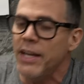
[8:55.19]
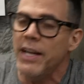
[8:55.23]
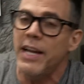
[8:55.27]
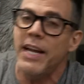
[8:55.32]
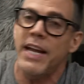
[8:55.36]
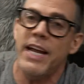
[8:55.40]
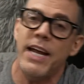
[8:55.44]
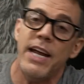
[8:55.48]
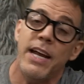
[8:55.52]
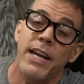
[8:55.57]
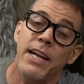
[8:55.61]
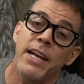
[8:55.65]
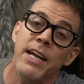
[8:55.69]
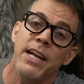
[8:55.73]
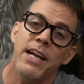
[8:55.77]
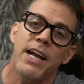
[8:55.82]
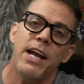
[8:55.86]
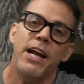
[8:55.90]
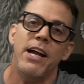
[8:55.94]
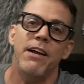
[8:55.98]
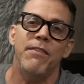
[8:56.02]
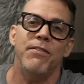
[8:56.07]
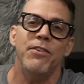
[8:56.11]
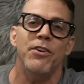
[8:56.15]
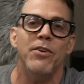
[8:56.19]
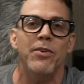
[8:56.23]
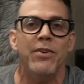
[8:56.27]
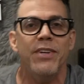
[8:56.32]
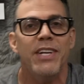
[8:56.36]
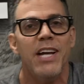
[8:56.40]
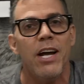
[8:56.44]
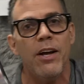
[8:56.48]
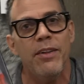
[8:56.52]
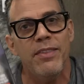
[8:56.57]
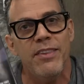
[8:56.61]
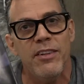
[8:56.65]
And I have no
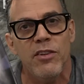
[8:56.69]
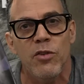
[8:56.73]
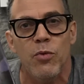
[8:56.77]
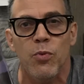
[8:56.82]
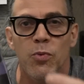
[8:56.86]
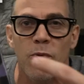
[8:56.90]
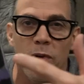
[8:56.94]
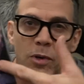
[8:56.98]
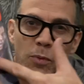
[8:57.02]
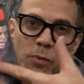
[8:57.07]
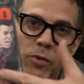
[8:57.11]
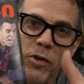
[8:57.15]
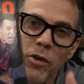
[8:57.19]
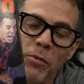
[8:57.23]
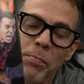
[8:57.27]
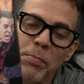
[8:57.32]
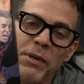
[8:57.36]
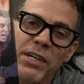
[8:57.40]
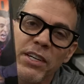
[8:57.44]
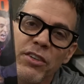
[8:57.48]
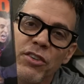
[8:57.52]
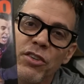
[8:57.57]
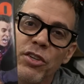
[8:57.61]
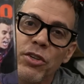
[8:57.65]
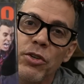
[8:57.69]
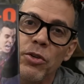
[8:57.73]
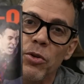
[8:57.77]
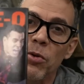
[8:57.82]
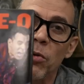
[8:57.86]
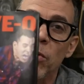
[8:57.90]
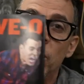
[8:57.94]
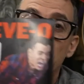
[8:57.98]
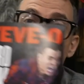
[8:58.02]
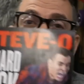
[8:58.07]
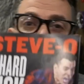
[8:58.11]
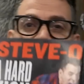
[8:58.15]
doubt this one will be too.
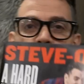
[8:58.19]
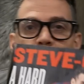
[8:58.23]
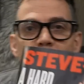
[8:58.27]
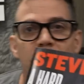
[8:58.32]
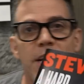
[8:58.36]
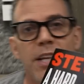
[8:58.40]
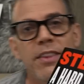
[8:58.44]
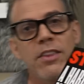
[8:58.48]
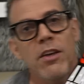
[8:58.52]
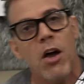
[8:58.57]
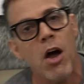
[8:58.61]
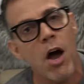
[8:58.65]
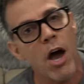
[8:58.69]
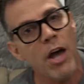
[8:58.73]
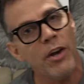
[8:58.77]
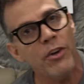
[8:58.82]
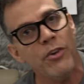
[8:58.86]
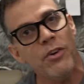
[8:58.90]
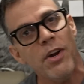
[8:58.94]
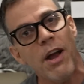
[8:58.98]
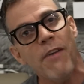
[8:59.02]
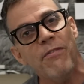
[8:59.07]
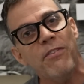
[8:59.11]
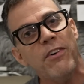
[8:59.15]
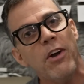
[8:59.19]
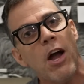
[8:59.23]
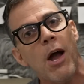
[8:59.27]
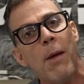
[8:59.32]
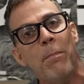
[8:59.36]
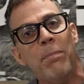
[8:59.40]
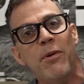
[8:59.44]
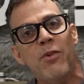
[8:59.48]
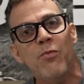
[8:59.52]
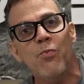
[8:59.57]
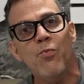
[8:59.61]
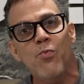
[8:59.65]
So get the autographed
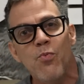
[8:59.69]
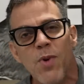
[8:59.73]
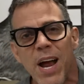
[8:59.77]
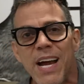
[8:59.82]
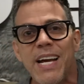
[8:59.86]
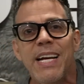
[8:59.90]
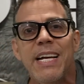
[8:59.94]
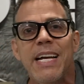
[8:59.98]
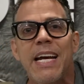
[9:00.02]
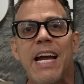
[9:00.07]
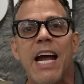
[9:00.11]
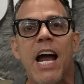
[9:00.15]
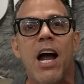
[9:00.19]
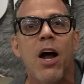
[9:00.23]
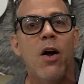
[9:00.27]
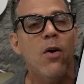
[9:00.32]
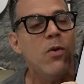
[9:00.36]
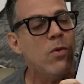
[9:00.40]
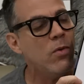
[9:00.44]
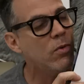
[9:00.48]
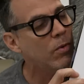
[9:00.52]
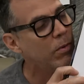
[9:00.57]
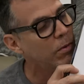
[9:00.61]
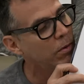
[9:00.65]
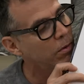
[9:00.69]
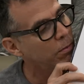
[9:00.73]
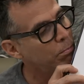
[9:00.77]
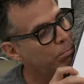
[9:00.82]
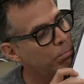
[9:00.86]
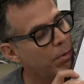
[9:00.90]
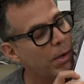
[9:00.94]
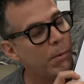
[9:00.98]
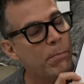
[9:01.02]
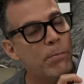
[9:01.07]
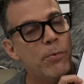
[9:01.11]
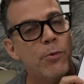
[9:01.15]
copy right now
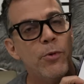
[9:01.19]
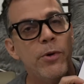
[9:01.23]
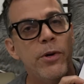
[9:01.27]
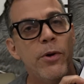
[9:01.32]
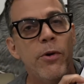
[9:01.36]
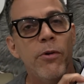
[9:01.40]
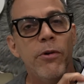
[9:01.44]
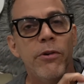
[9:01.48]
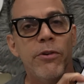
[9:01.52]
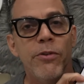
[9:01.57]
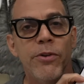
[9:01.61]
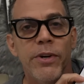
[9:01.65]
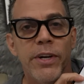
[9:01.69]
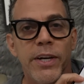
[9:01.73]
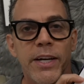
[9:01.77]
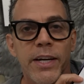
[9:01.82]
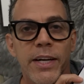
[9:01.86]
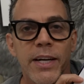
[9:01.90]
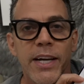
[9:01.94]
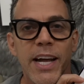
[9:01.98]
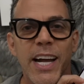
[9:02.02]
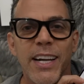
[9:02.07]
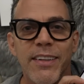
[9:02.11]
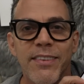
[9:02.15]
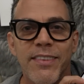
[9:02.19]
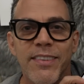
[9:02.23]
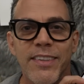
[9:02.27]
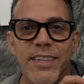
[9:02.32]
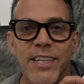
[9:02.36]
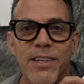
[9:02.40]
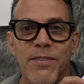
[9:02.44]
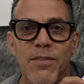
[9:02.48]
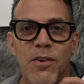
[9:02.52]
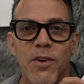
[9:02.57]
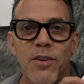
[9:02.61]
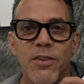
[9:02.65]
by pre-ordering it at
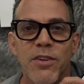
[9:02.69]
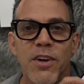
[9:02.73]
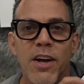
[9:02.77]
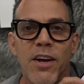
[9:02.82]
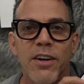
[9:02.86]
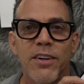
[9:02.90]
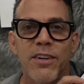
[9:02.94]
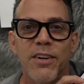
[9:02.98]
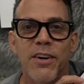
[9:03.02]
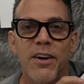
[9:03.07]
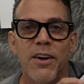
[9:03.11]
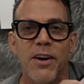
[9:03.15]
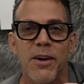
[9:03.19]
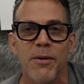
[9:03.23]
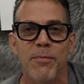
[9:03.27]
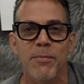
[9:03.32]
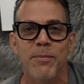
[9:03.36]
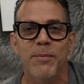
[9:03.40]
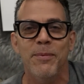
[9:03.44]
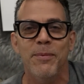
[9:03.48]
steveo.com.